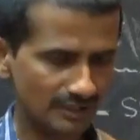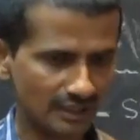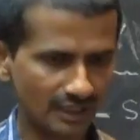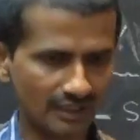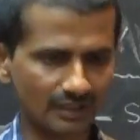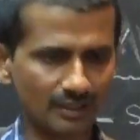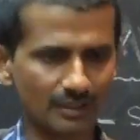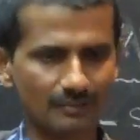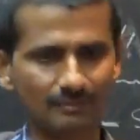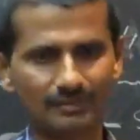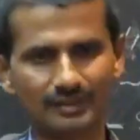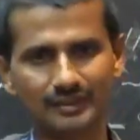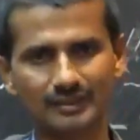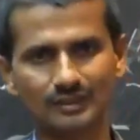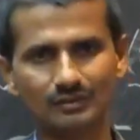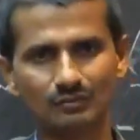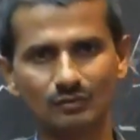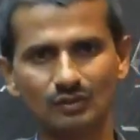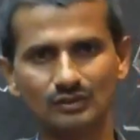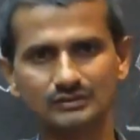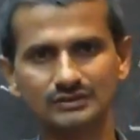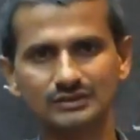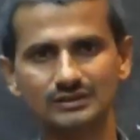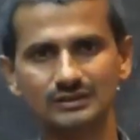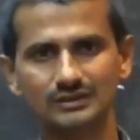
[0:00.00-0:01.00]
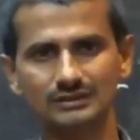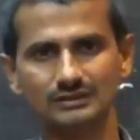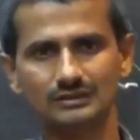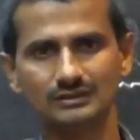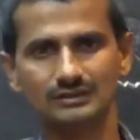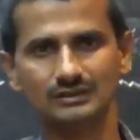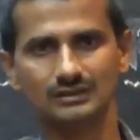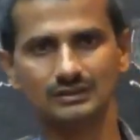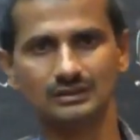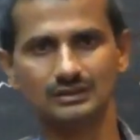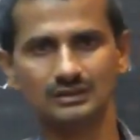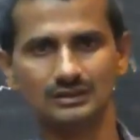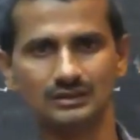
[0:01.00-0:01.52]
B.R. Ambedkar was
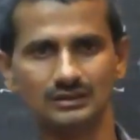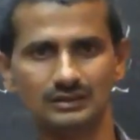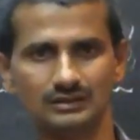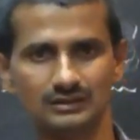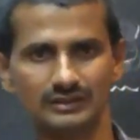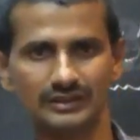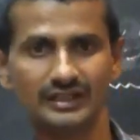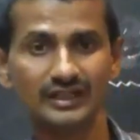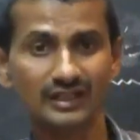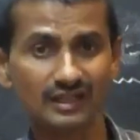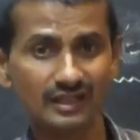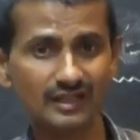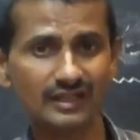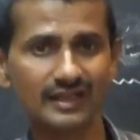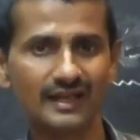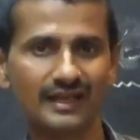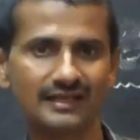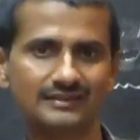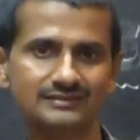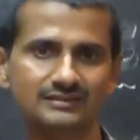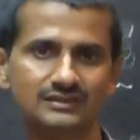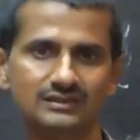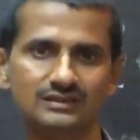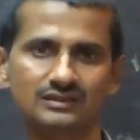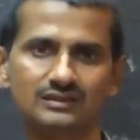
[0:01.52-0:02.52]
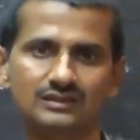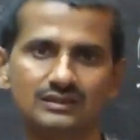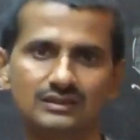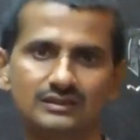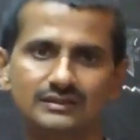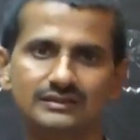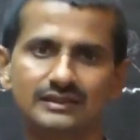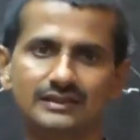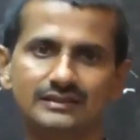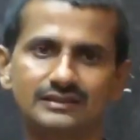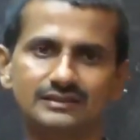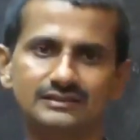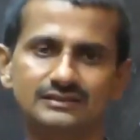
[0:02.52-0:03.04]
held as
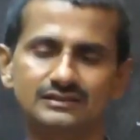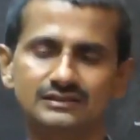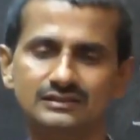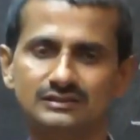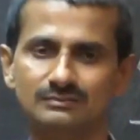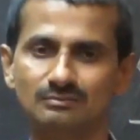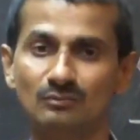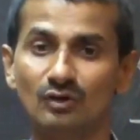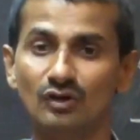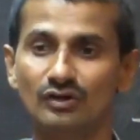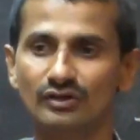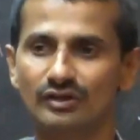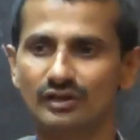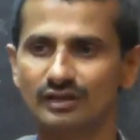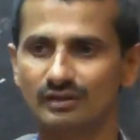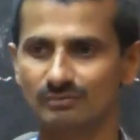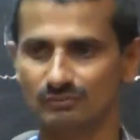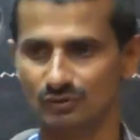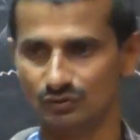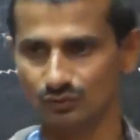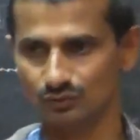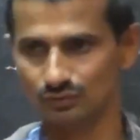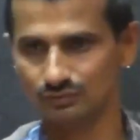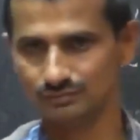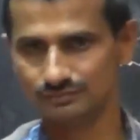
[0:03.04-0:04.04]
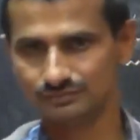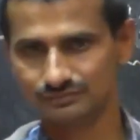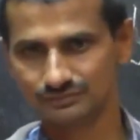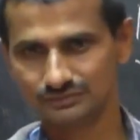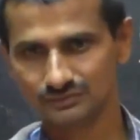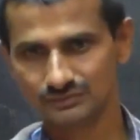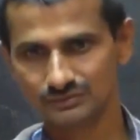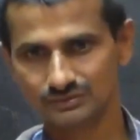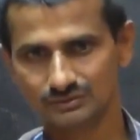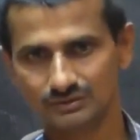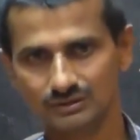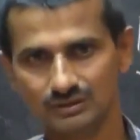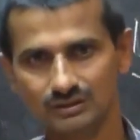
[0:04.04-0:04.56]
that is a modern Manu.
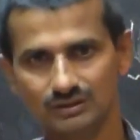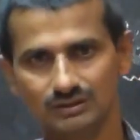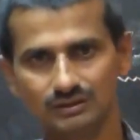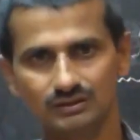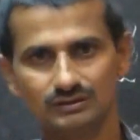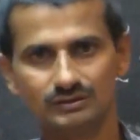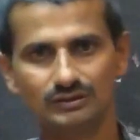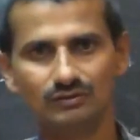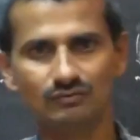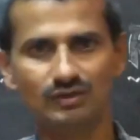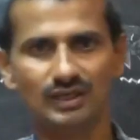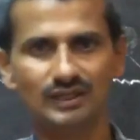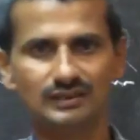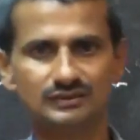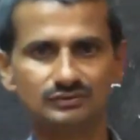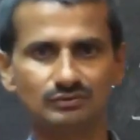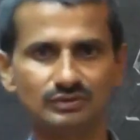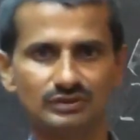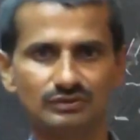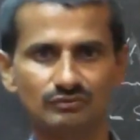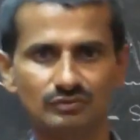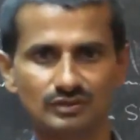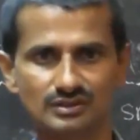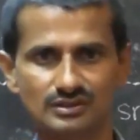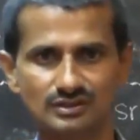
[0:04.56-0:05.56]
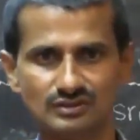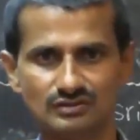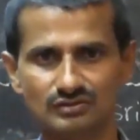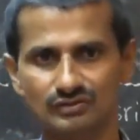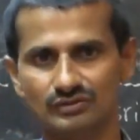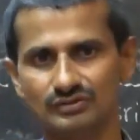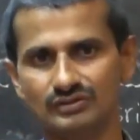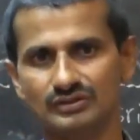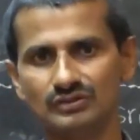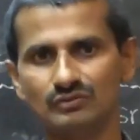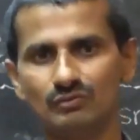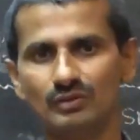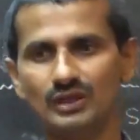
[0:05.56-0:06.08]
They will ask one question
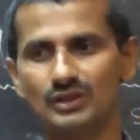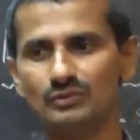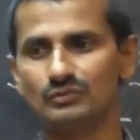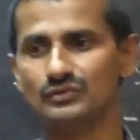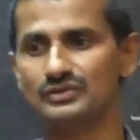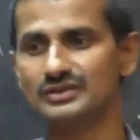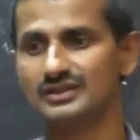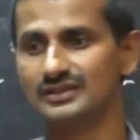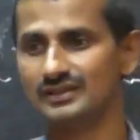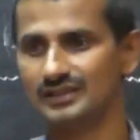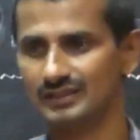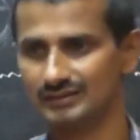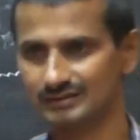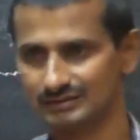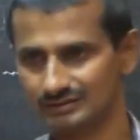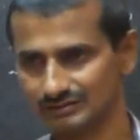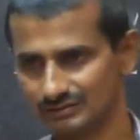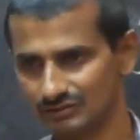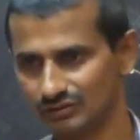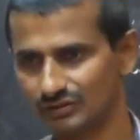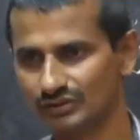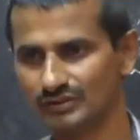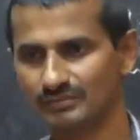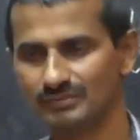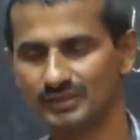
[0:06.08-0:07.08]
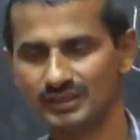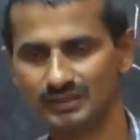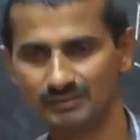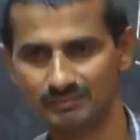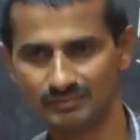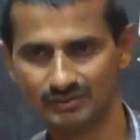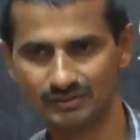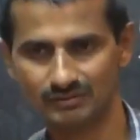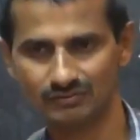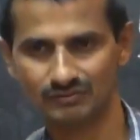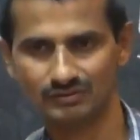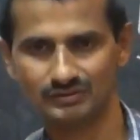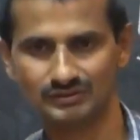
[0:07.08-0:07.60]
on why we say that Dr. B.R.
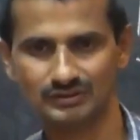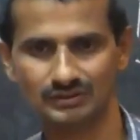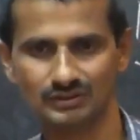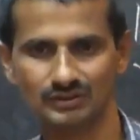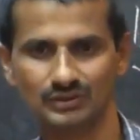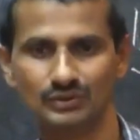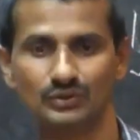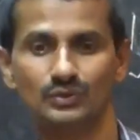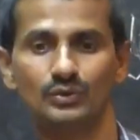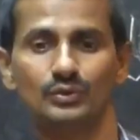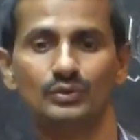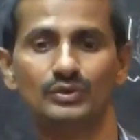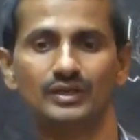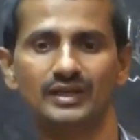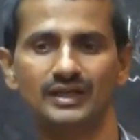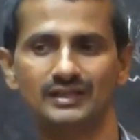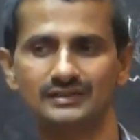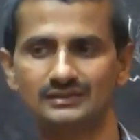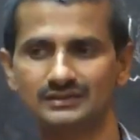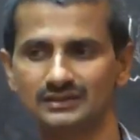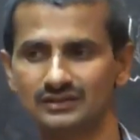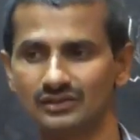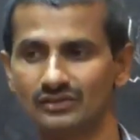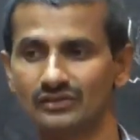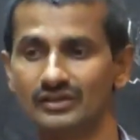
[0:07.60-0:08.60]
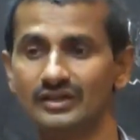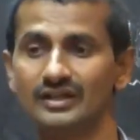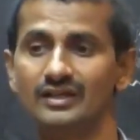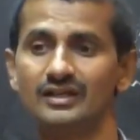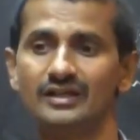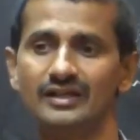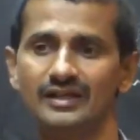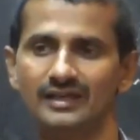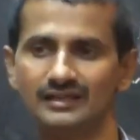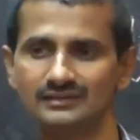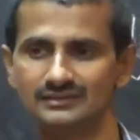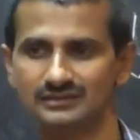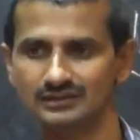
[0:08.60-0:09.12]
Ambedkar was known as or
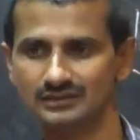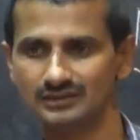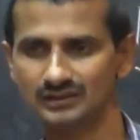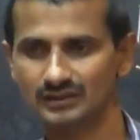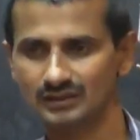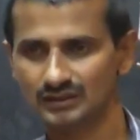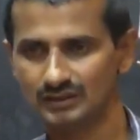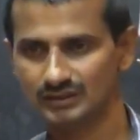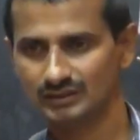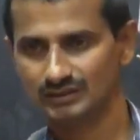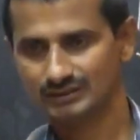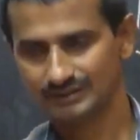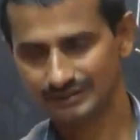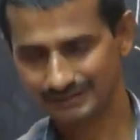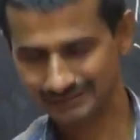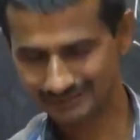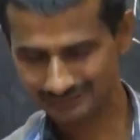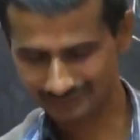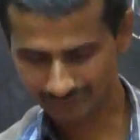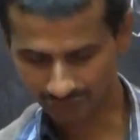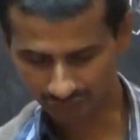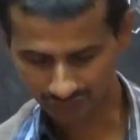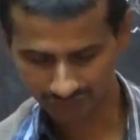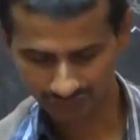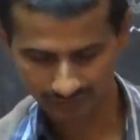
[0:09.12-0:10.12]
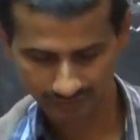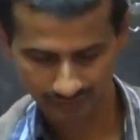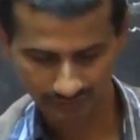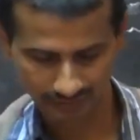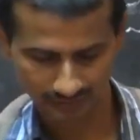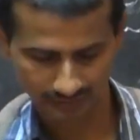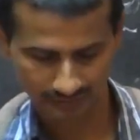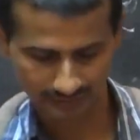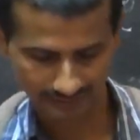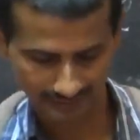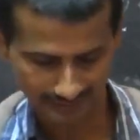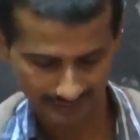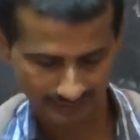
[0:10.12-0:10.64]
held as that
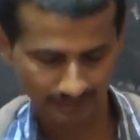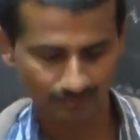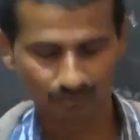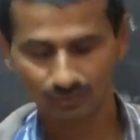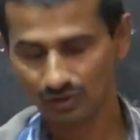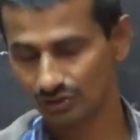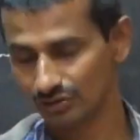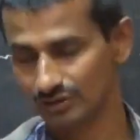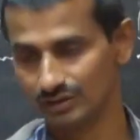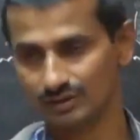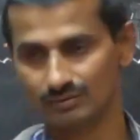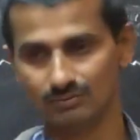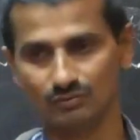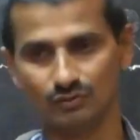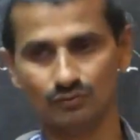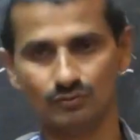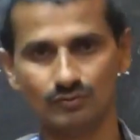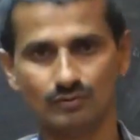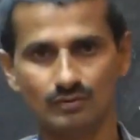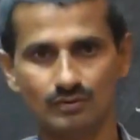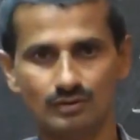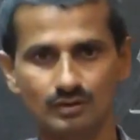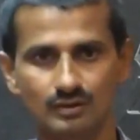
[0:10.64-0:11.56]
is a modern Manu.